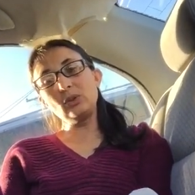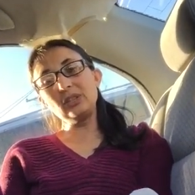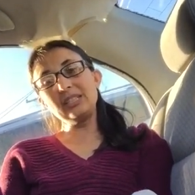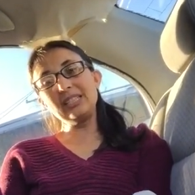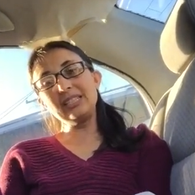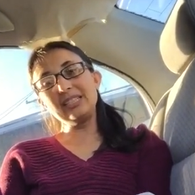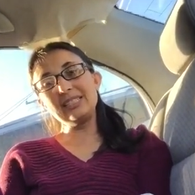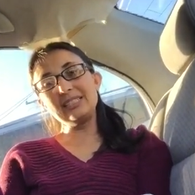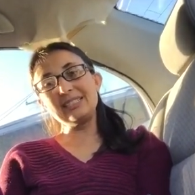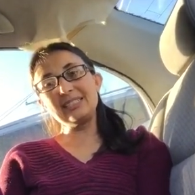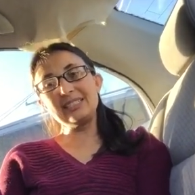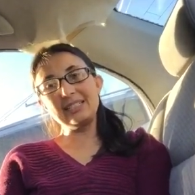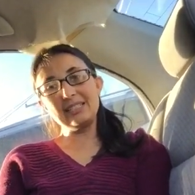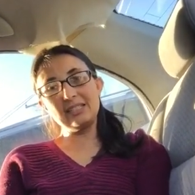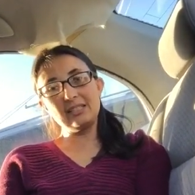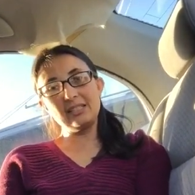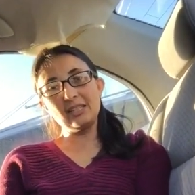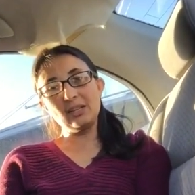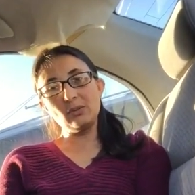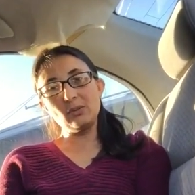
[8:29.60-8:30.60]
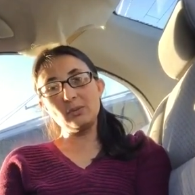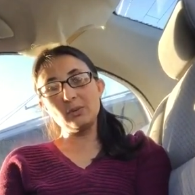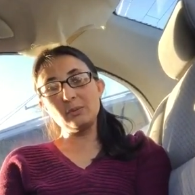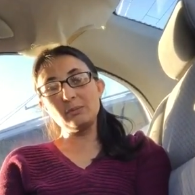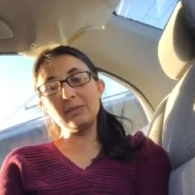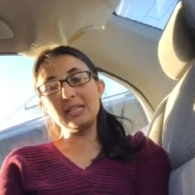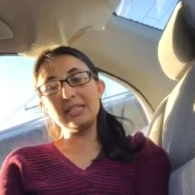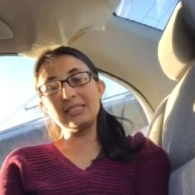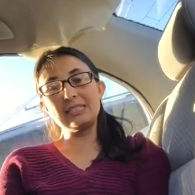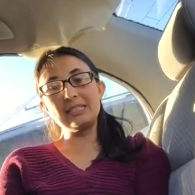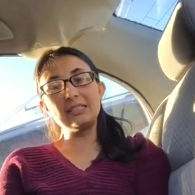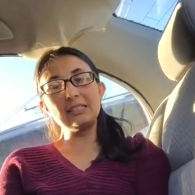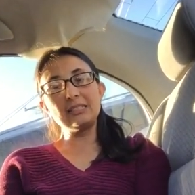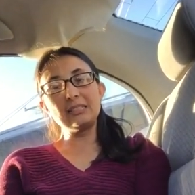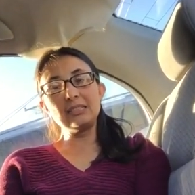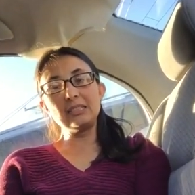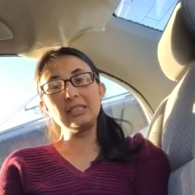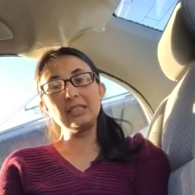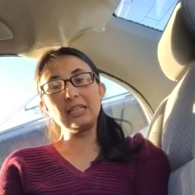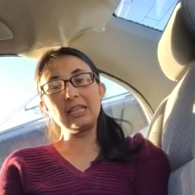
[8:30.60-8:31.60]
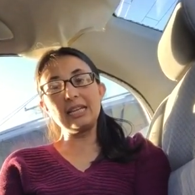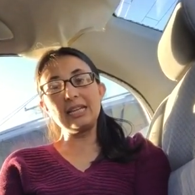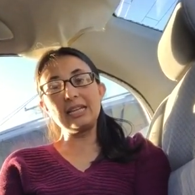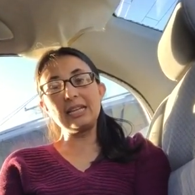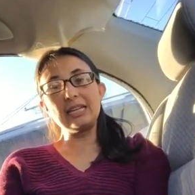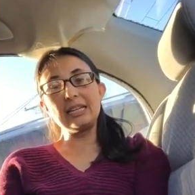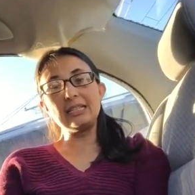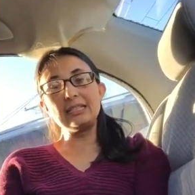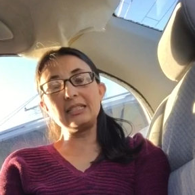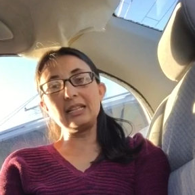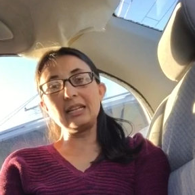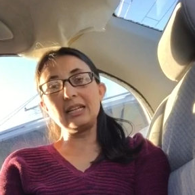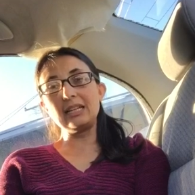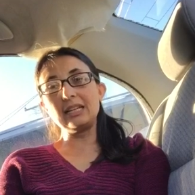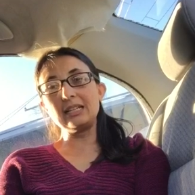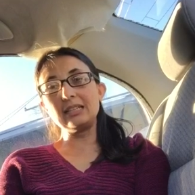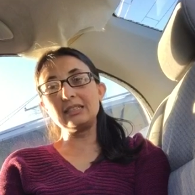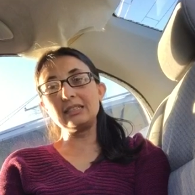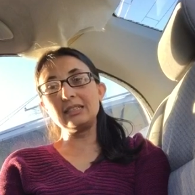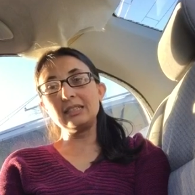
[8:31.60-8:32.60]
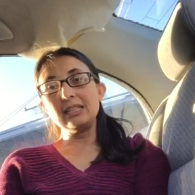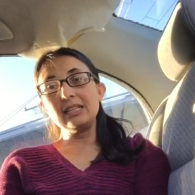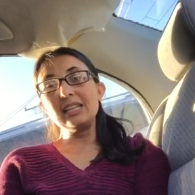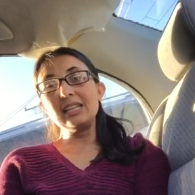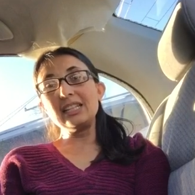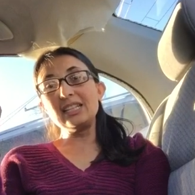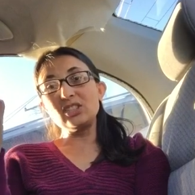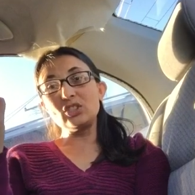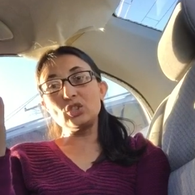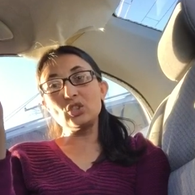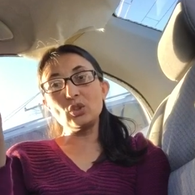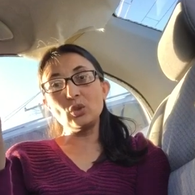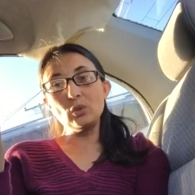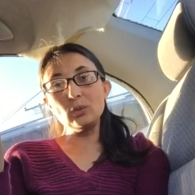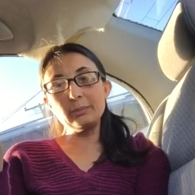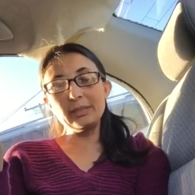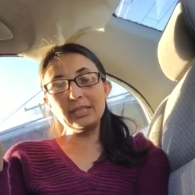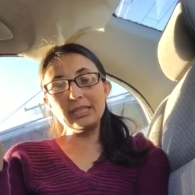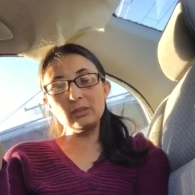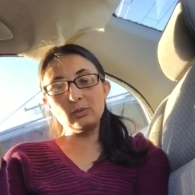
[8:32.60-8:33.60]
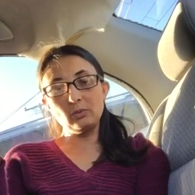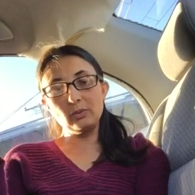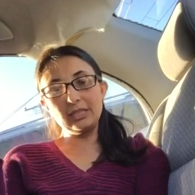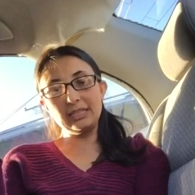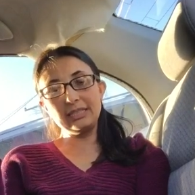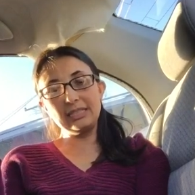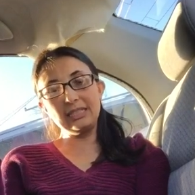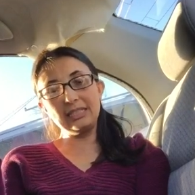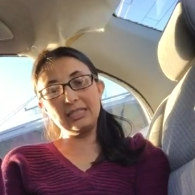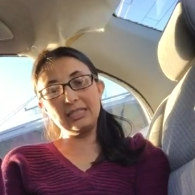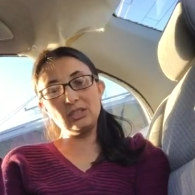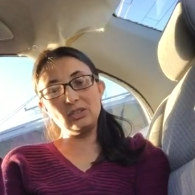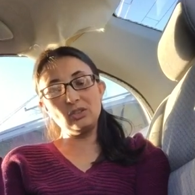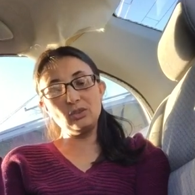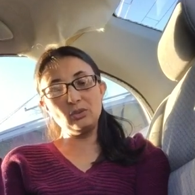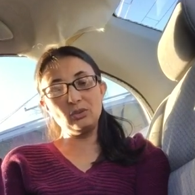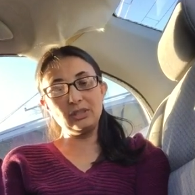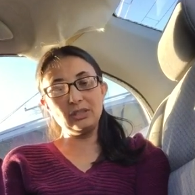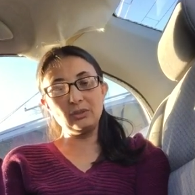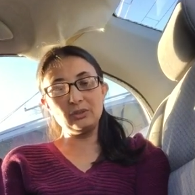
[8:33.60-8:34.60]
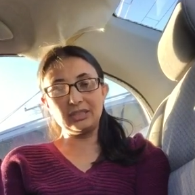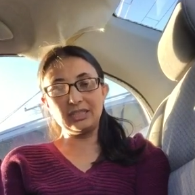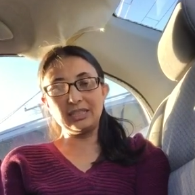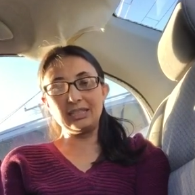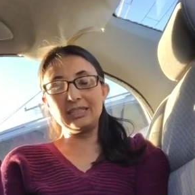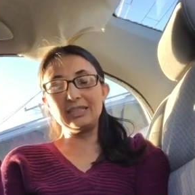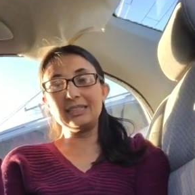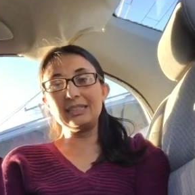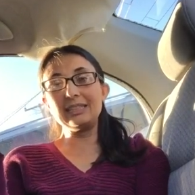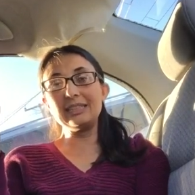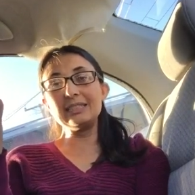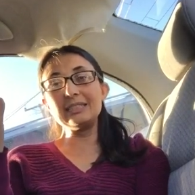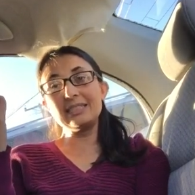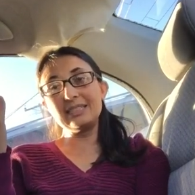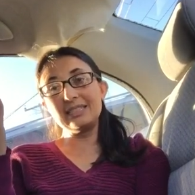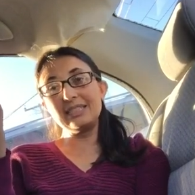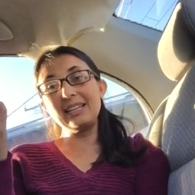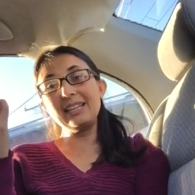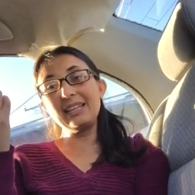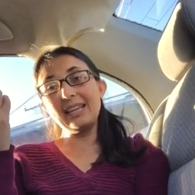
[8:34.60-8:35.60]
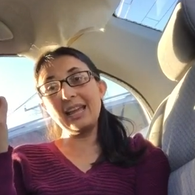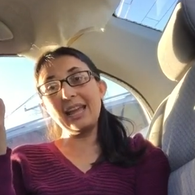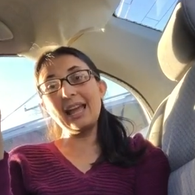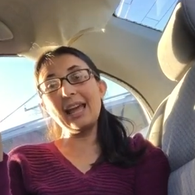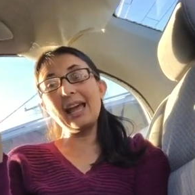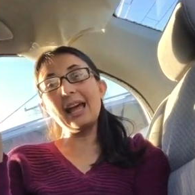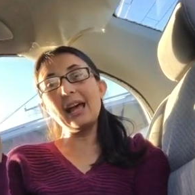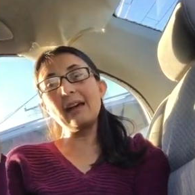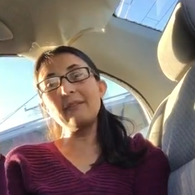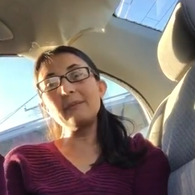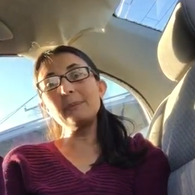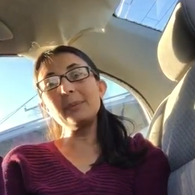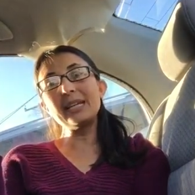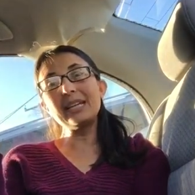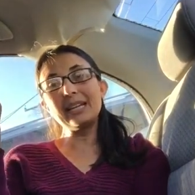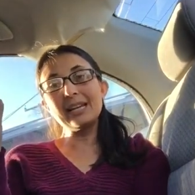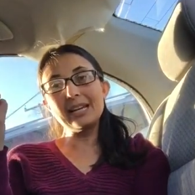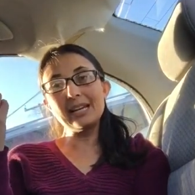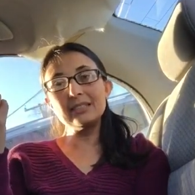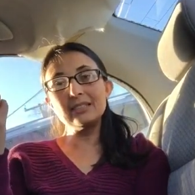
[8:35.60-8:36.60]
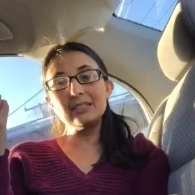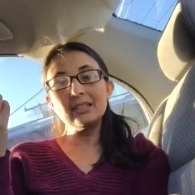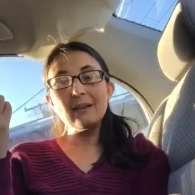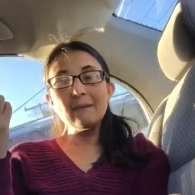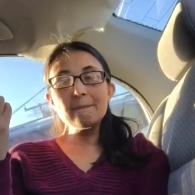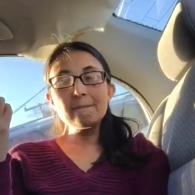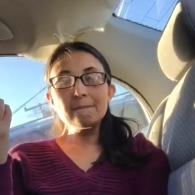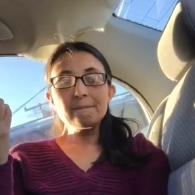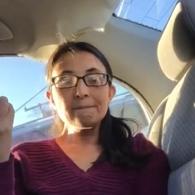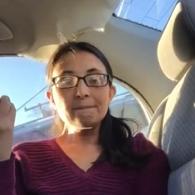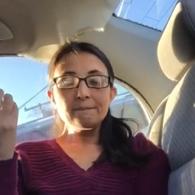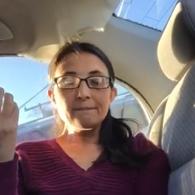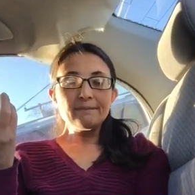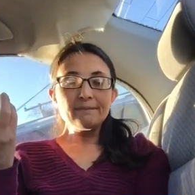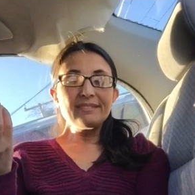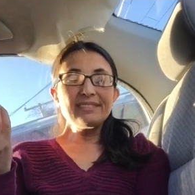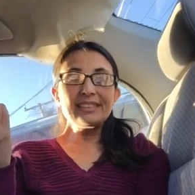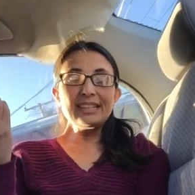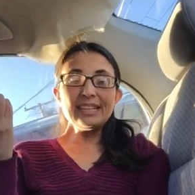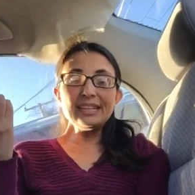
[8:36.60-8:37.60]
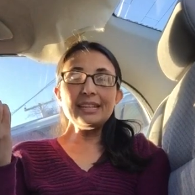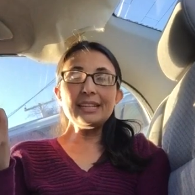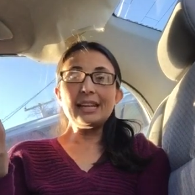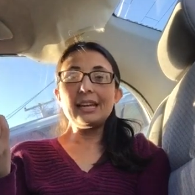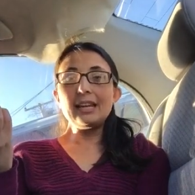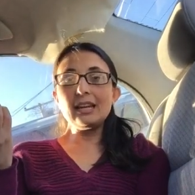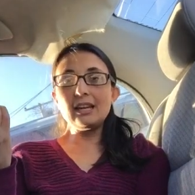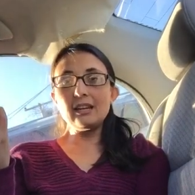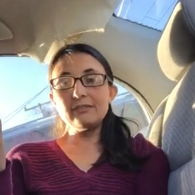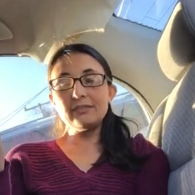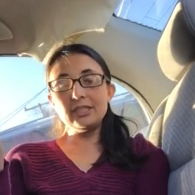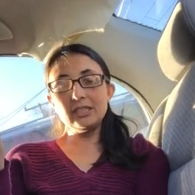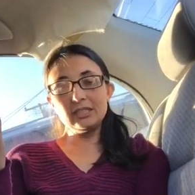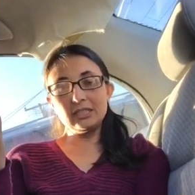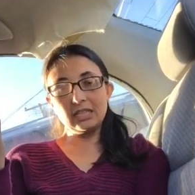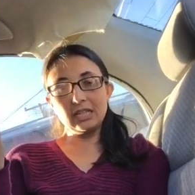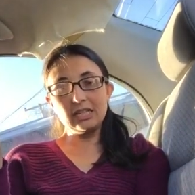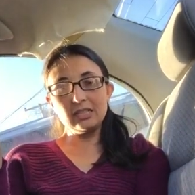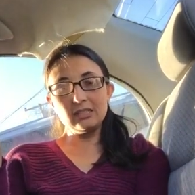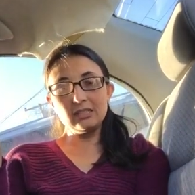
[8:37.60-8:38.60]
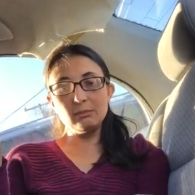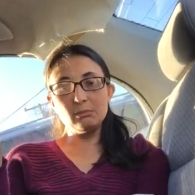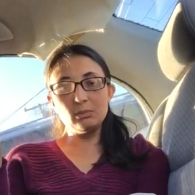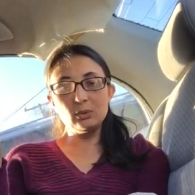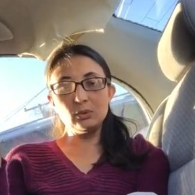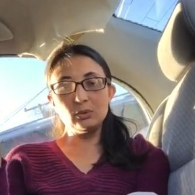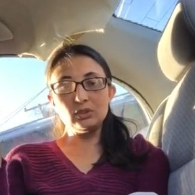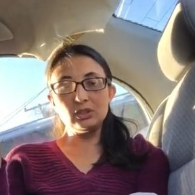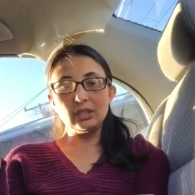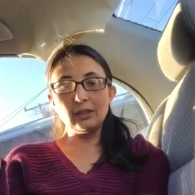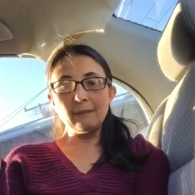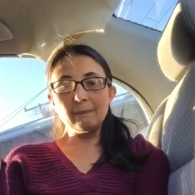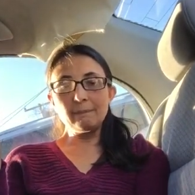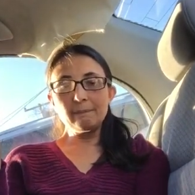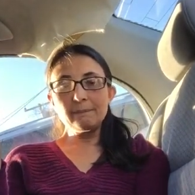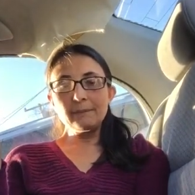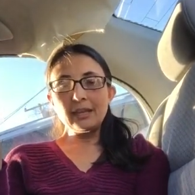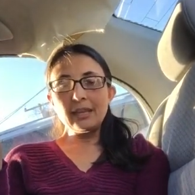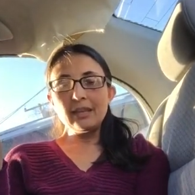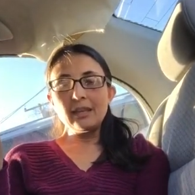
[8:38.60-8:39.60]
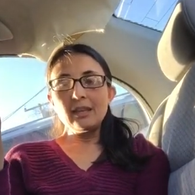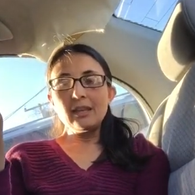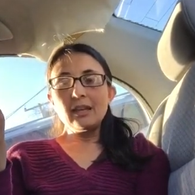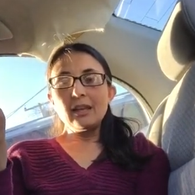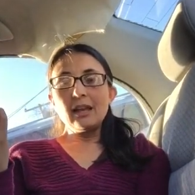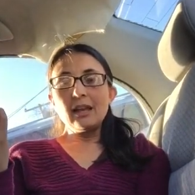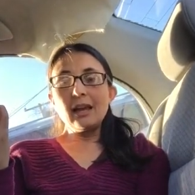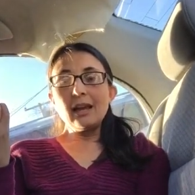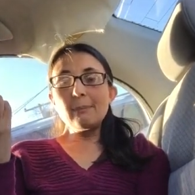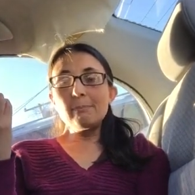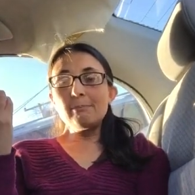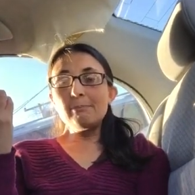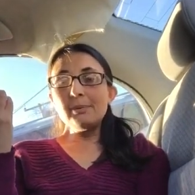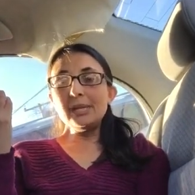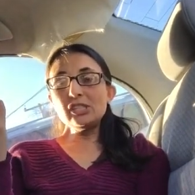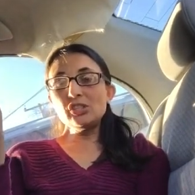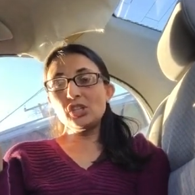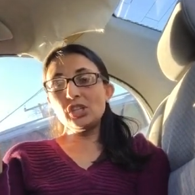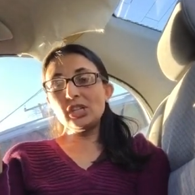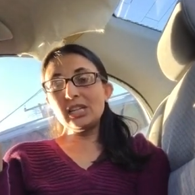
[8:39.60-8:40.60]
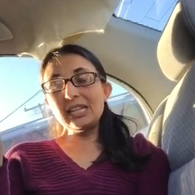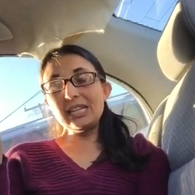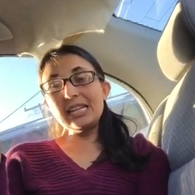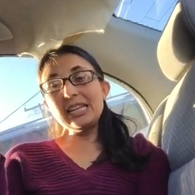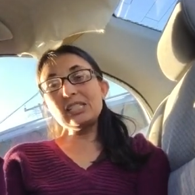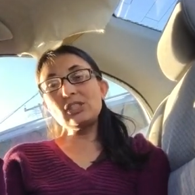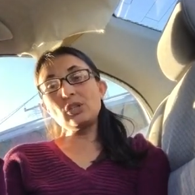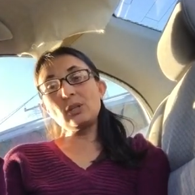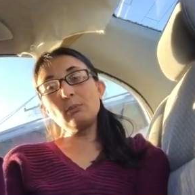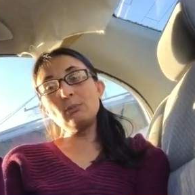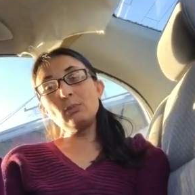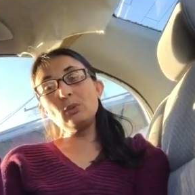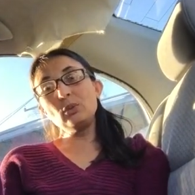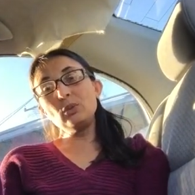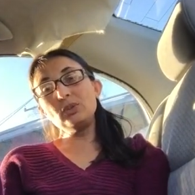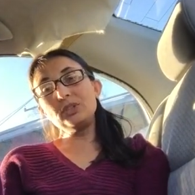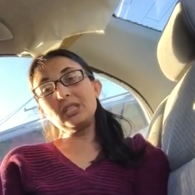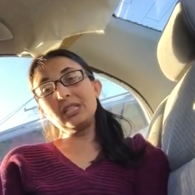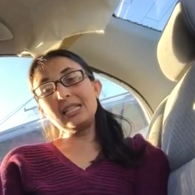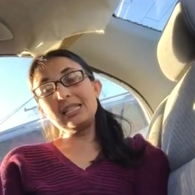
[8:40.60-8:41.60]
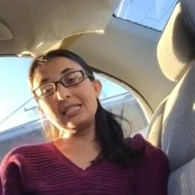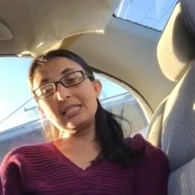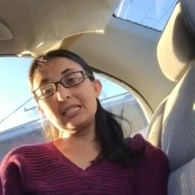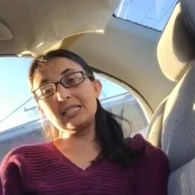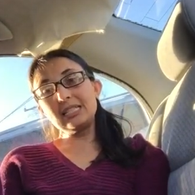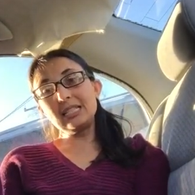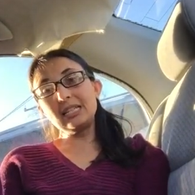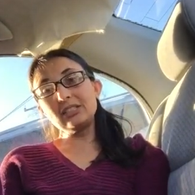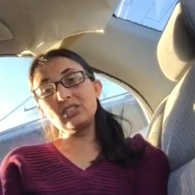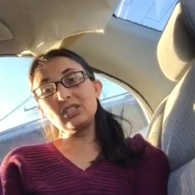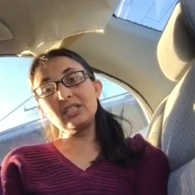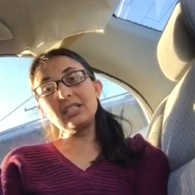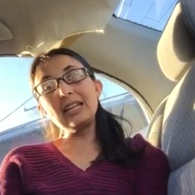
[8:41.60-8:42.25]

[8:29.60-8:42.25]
or they can sense out romantically, and in a soulmate way, they can do those. They have, because they have these kind of moods. A bitch itch mood is such